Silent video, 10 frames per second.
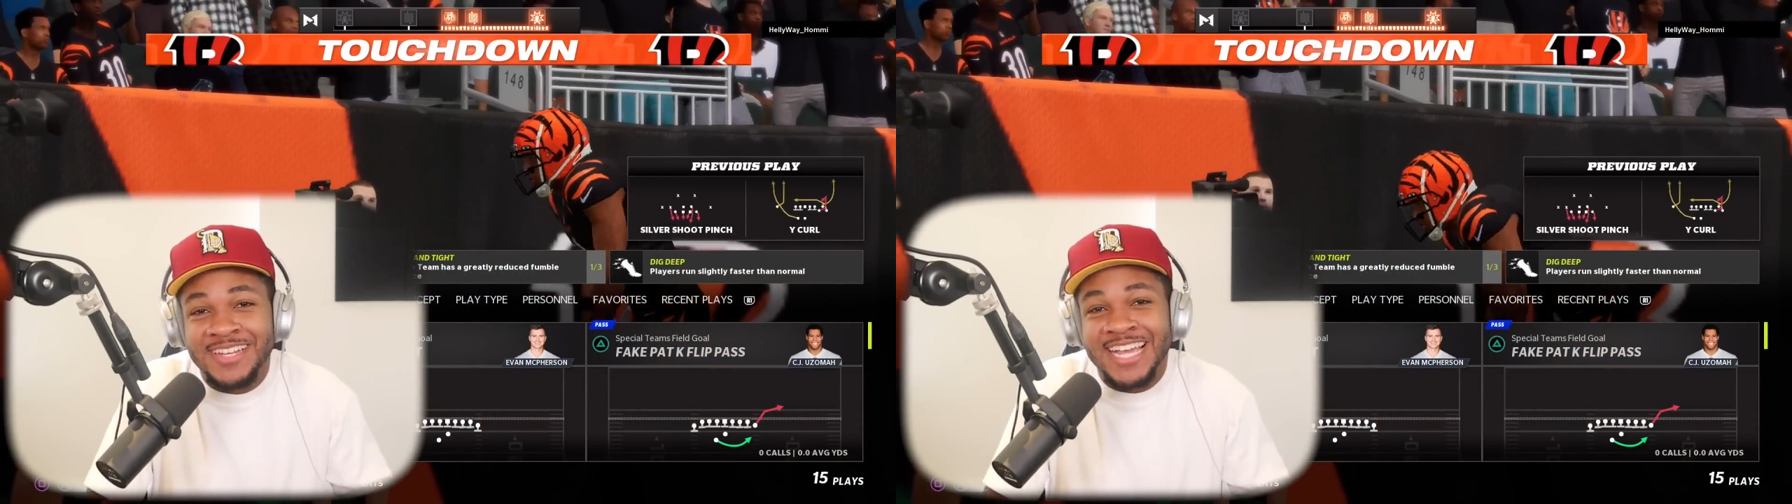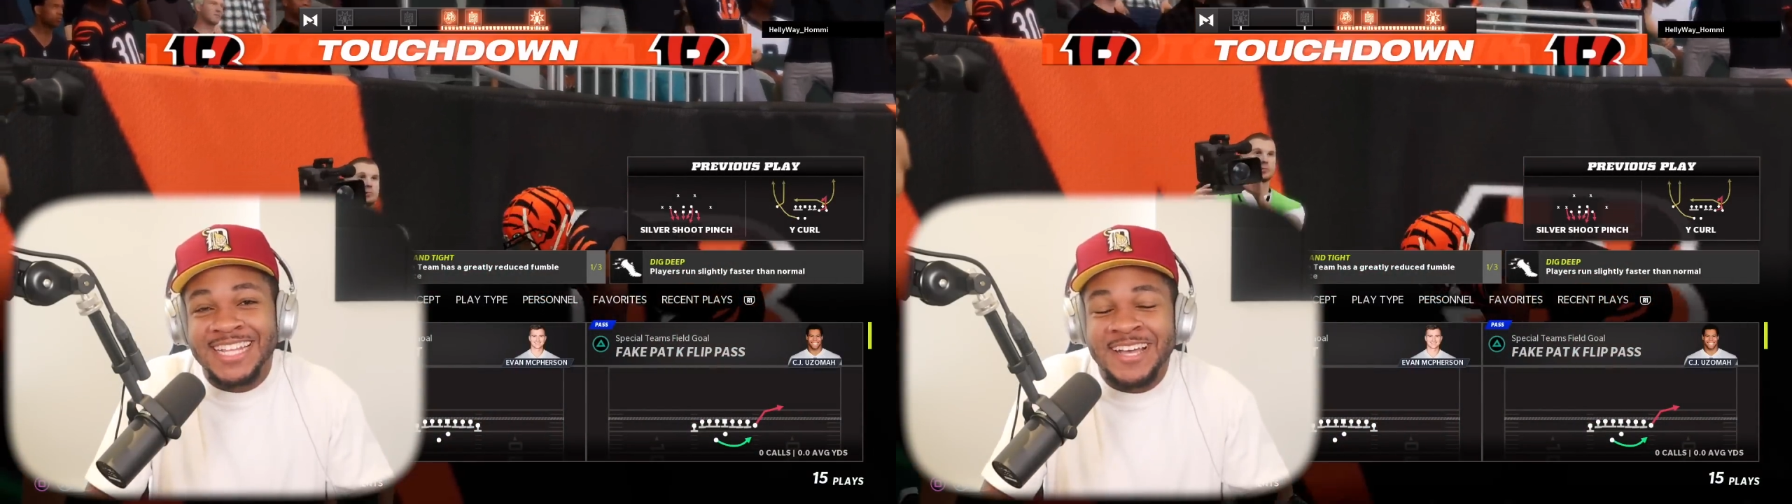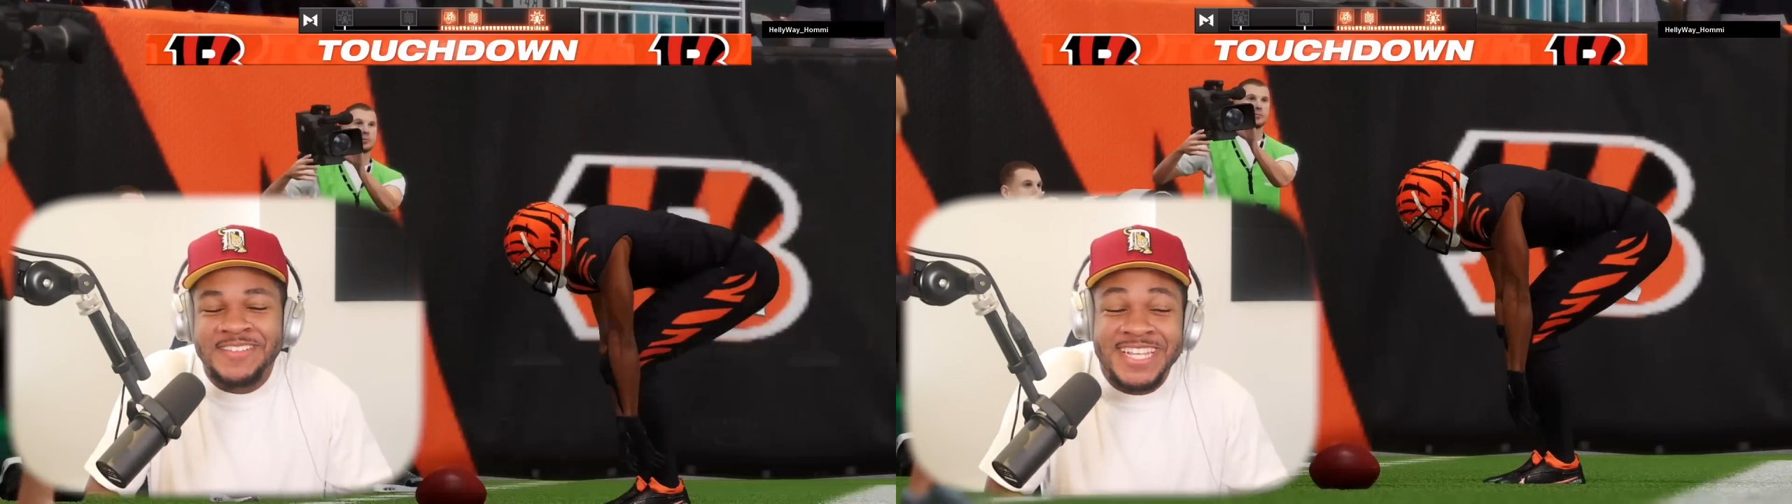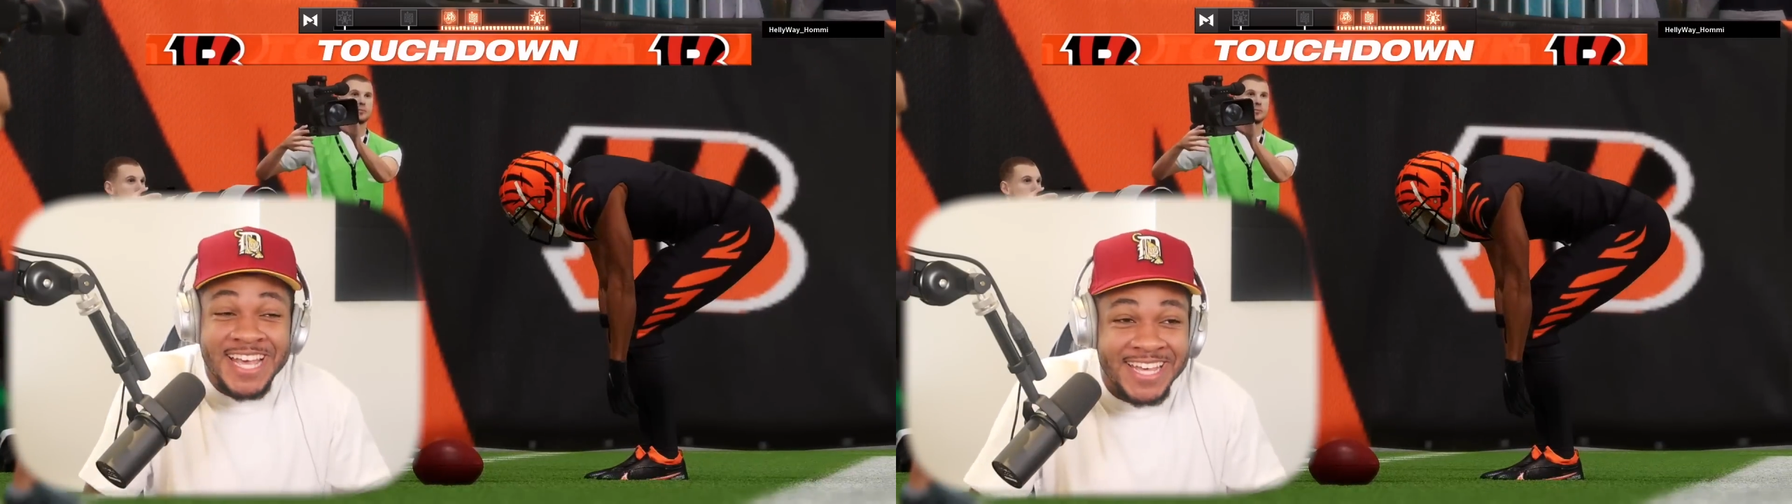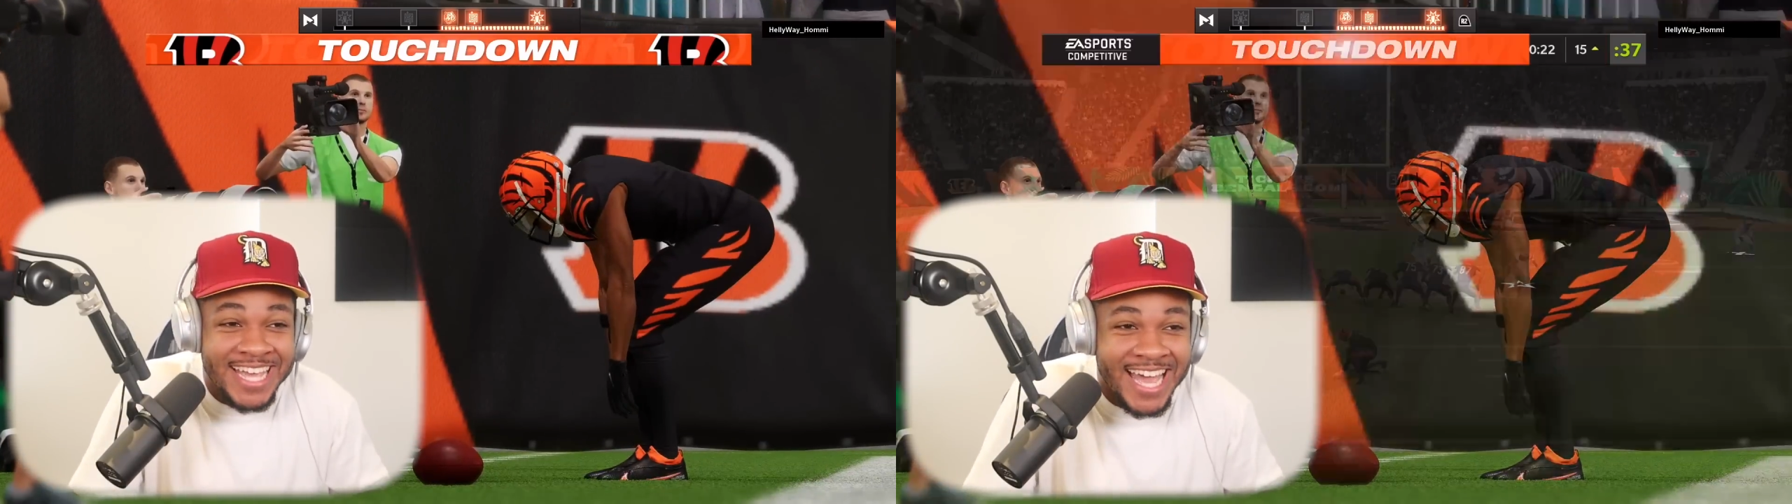like, I'll
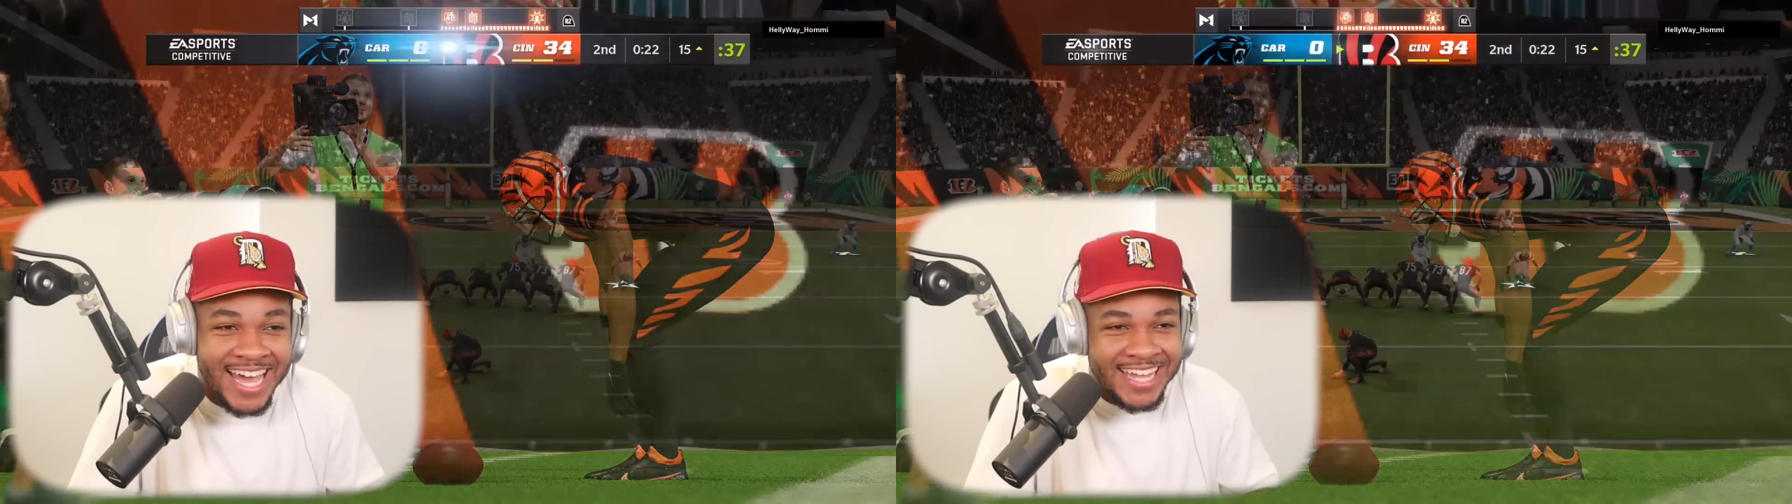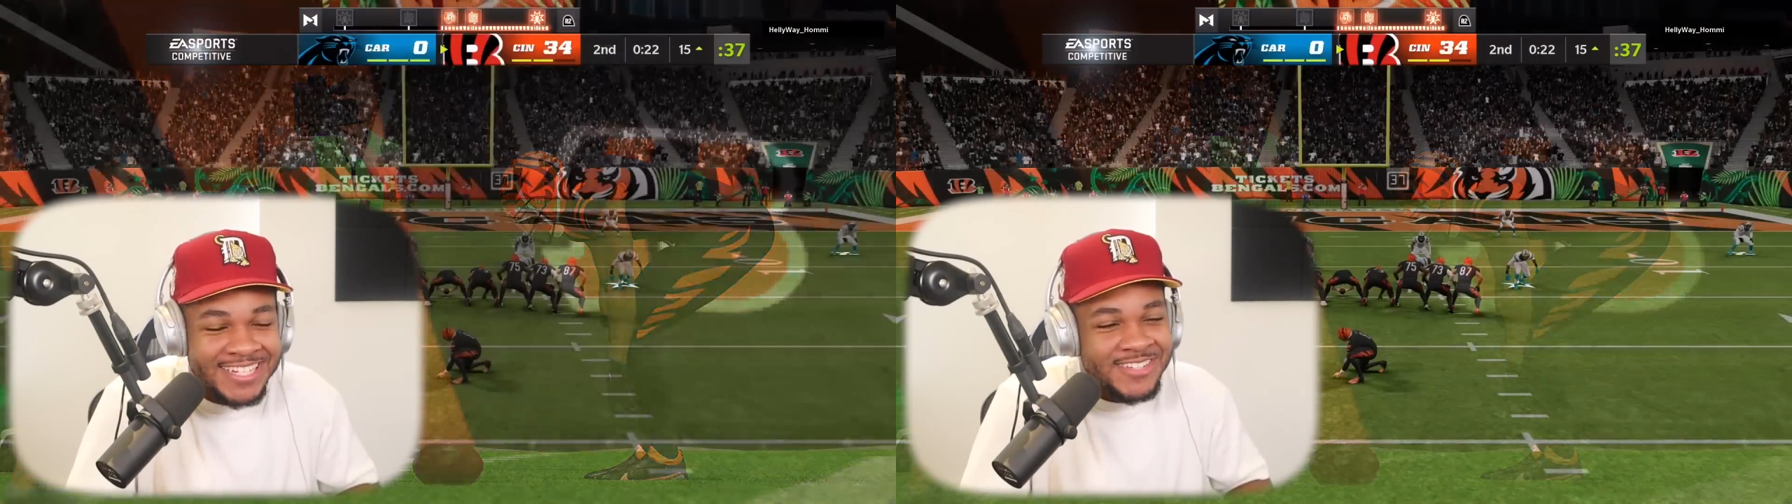tell ya,